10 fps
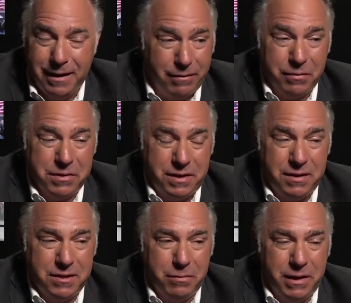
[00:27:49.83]
I've never
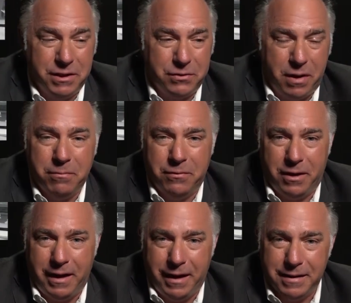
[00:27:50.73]
seen so many Trump
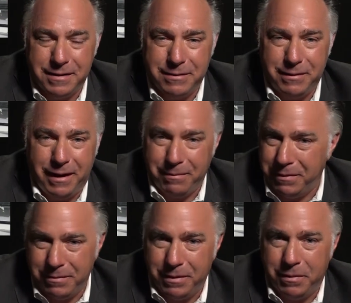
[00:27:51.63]
flags
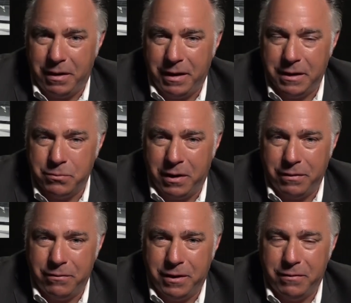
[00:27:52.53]
as we're out
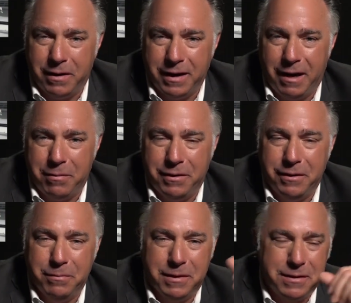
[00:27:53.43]
in front of our Capitol
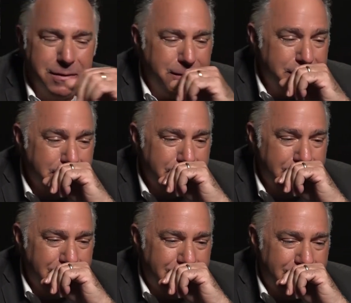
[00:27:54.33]
here in Minnesota
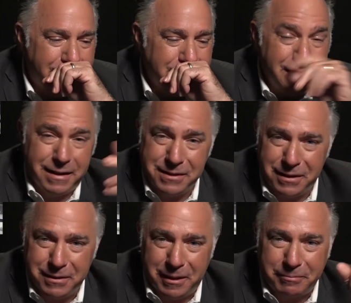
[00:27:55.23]
last
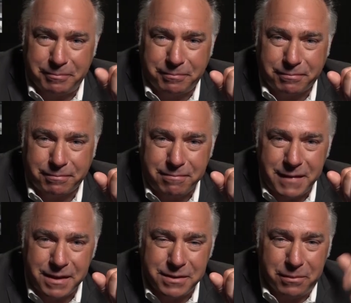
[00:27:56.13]
Sunday.
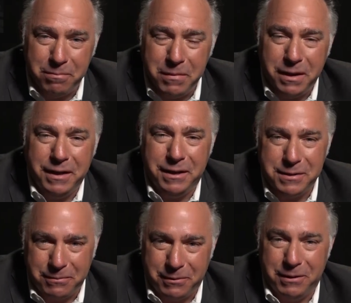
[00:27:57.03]
So
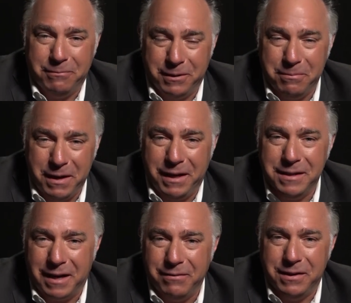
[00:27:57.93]
millions, what it
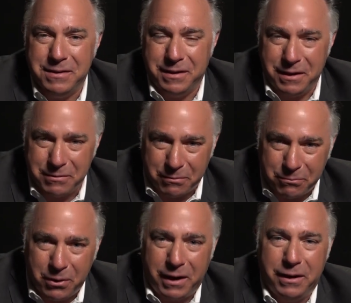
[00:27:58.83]
means, obviously, is a
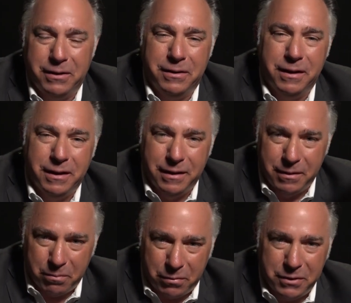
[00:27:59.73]
regular
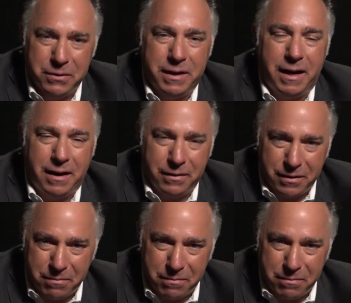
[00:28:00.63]
blue-collar